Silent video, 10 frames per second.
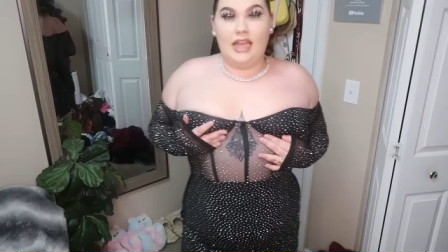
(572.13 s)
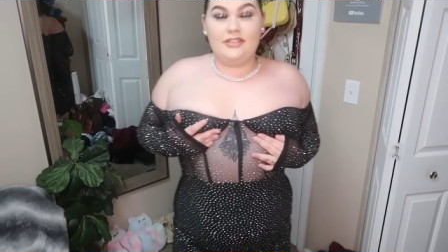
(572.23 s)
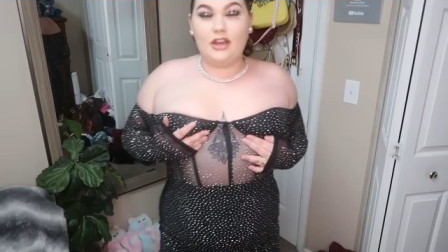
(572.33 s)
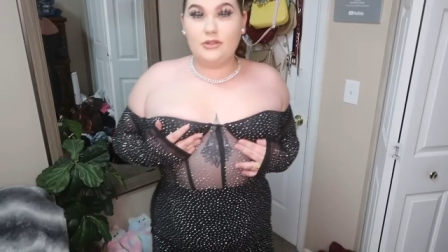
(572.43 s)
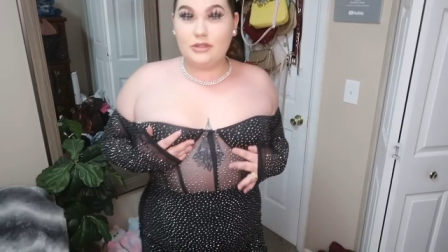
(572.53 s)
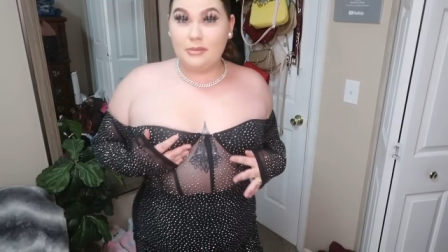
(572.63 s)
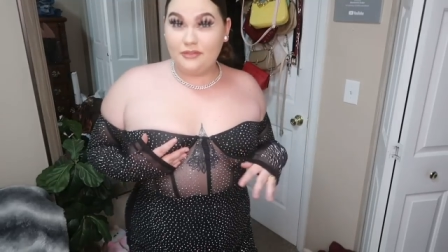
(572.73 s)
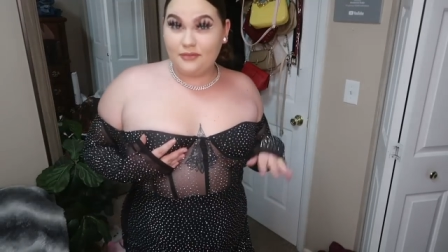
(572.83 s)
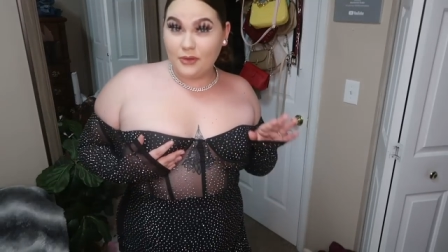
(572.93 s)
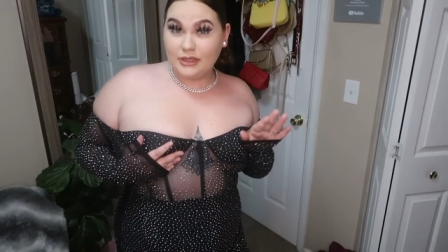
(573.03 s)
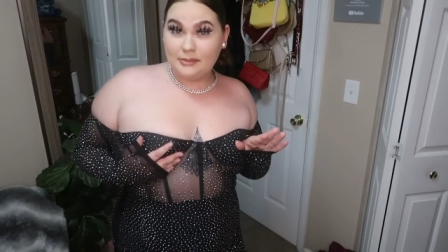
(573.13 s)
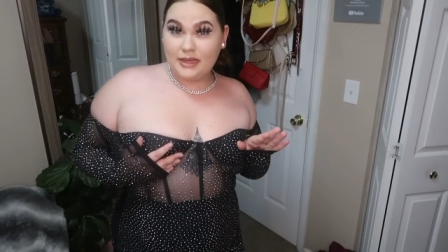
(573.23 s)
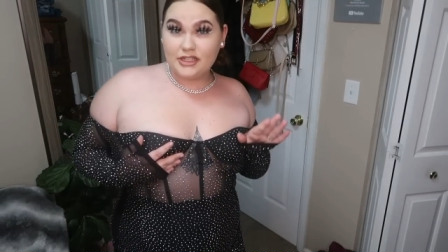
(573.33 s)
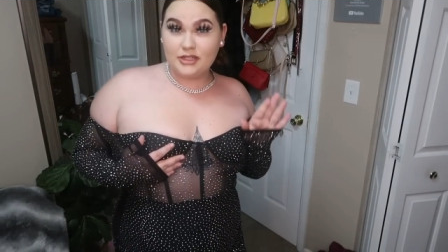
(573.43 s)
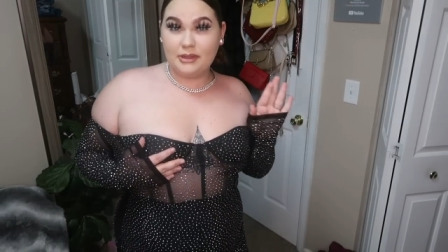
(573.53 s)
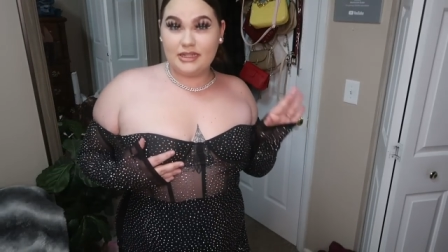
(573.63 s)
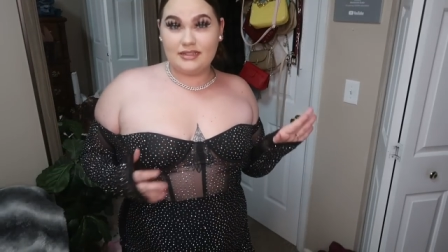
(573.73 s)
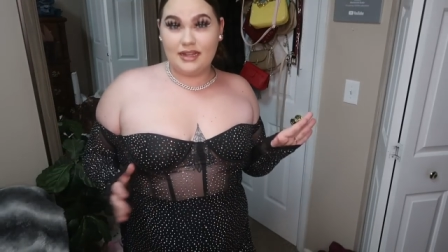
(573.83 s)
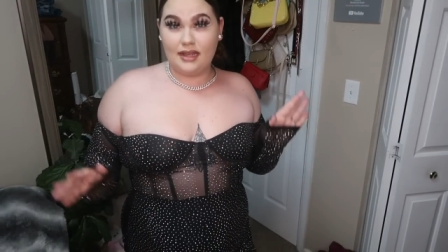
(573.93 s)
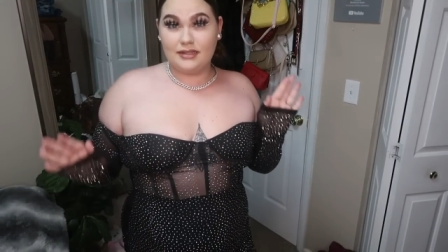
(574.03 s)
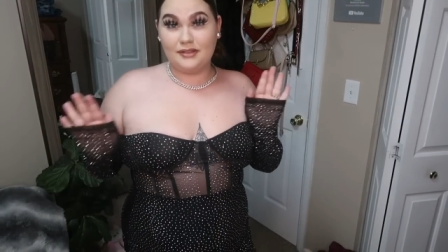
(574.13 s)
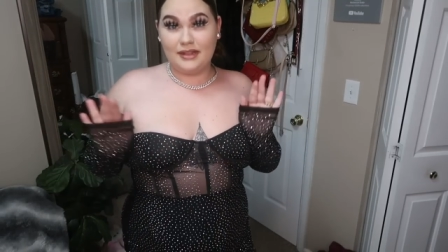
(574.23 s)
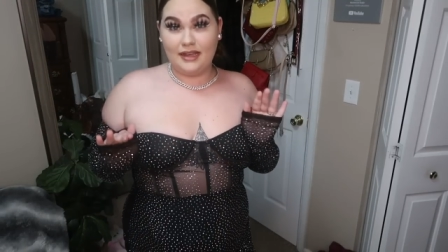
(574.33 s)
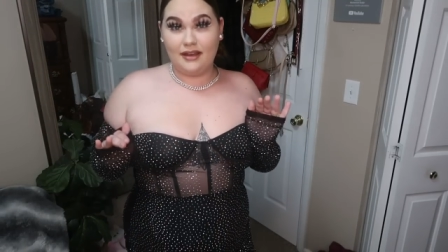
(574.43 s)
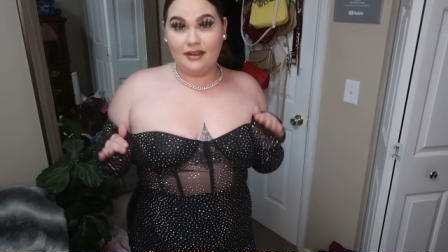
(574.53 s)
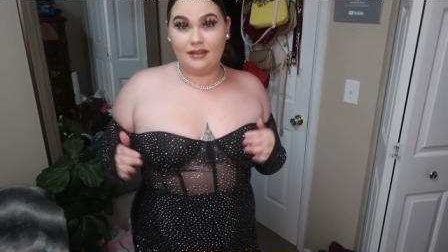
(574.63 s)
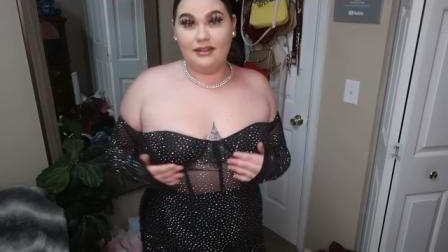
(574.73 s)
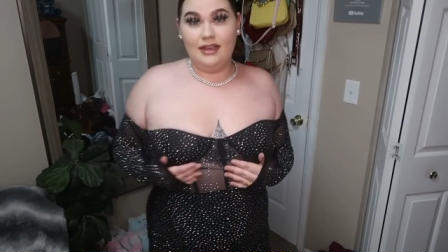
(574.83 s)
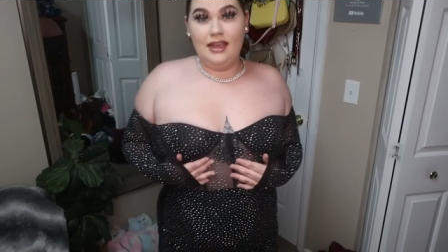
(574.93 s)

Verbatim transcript: I thought it was gonna be fully mesh, but it's not, so thank God.